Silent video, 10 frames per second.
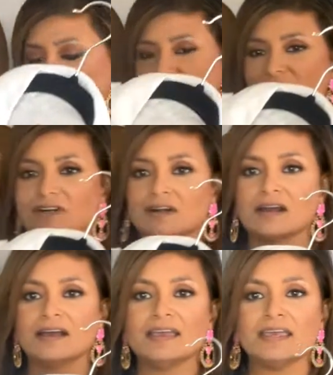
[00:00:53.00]
older,
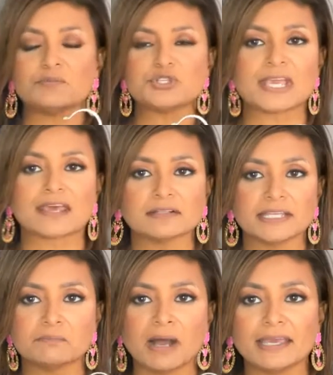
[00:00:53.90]
I am
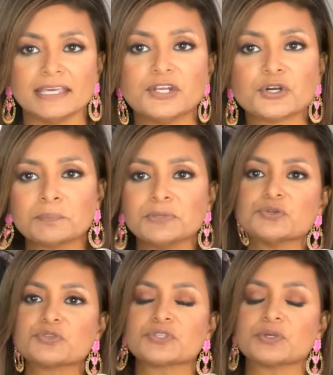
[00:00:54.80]
channeling my inner
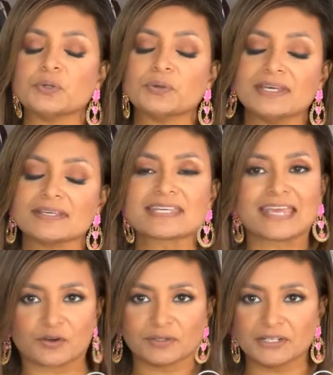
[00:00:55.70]
muse, who is
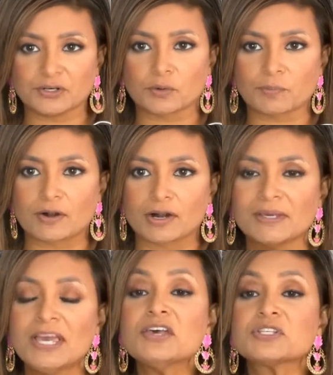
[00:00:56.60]
Carolina Herrera.
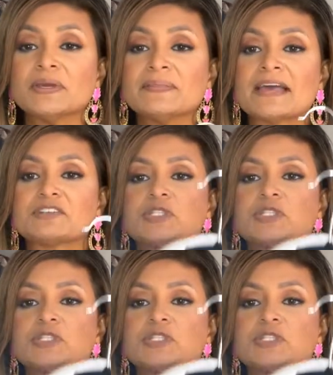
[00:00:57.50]
So in that